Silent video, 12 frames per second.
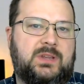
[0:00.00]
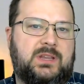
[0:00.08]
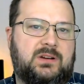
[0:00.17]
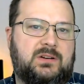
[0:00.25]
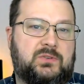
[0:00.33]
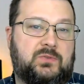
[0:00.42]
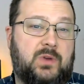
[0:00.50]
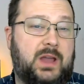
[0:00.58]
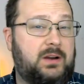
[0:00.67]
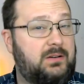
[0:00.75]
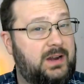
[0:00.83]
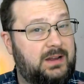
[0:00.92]
of year is
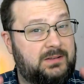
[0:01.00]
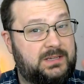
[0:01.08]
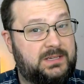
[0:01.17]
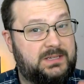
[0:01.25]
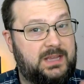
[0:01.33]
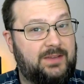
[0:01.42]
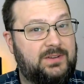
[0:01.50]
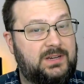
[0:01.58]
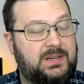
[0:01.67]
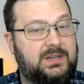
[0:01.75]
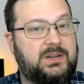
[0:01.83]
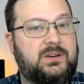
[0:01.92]
right around
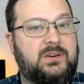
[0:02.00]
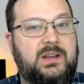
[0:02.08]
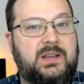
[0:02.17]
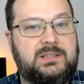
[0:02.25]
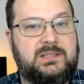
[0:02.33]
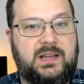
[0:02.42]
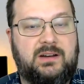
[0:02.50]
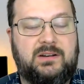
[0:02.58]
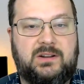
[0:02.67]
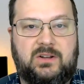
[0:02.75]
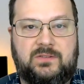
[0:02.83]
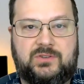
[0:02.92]
70 degrees there
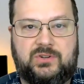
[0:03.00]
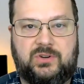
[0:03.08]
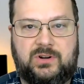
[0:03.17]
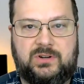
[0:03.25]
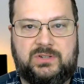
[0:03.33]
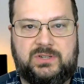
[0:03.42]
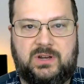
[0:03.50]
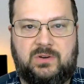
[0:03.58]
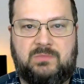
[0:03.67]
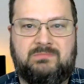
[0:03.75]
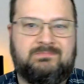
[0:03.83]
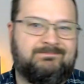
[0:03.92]
in Gulf Shores,
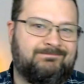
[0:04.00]
so